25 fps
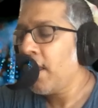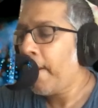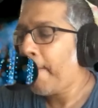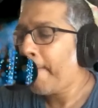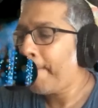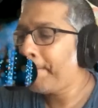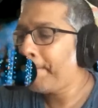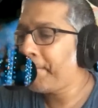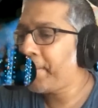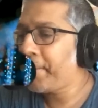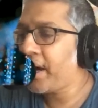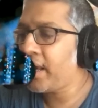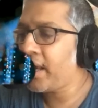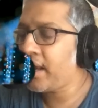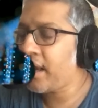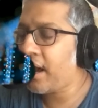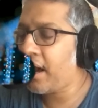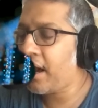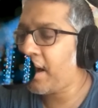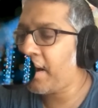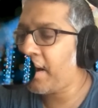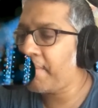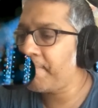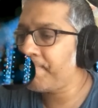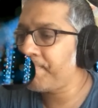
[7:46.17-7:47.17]
But
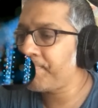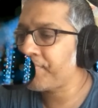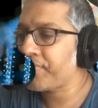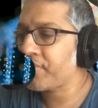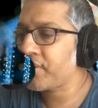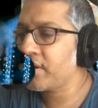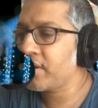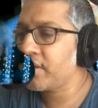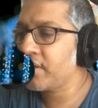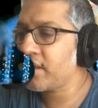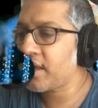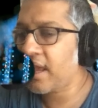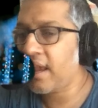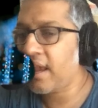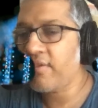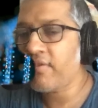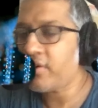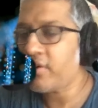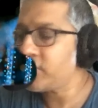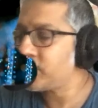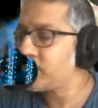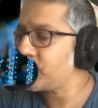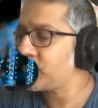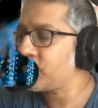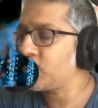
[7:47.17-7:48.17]
um, the
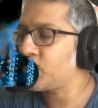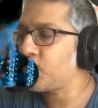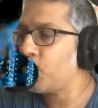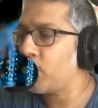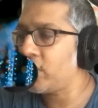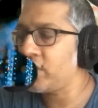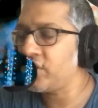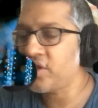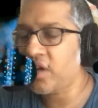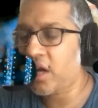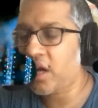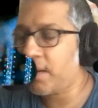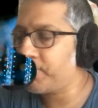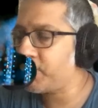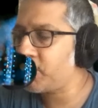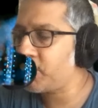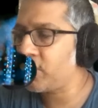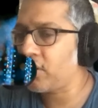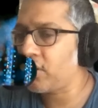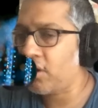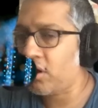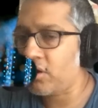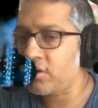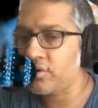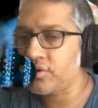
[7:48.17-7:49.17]
Khazars are just one chapter in a
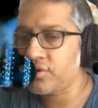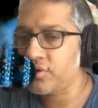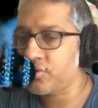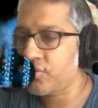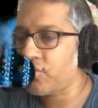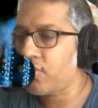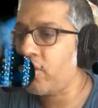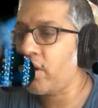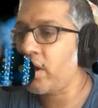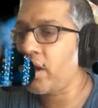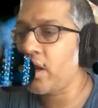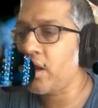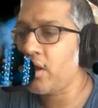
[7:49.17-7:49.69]
longer story.